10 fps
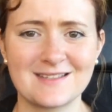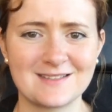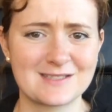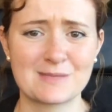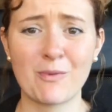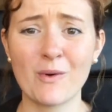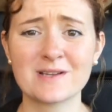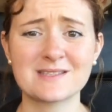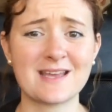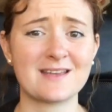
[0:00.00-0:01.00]

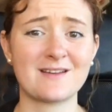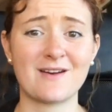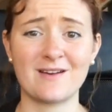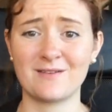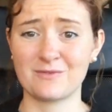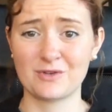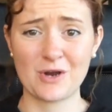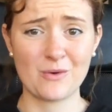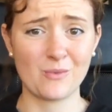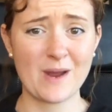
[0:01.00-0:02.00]
sports that
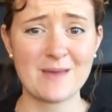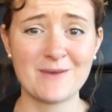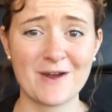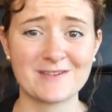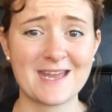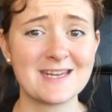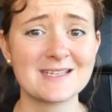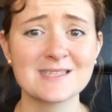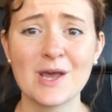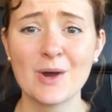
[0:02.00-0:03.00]
go way beyond
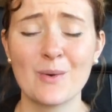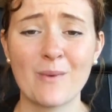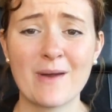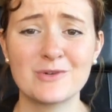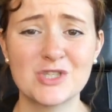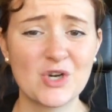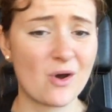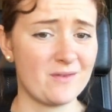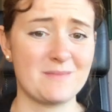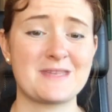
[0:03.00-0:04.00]
tennis, why would you
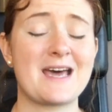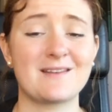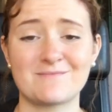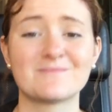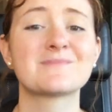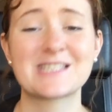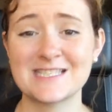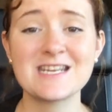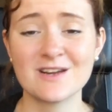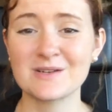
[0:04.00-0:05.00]
call them that?
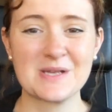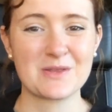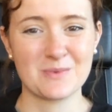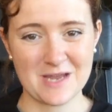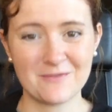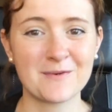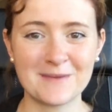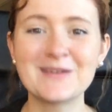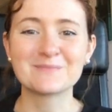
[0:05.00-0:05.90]
Sneakers all the way for me.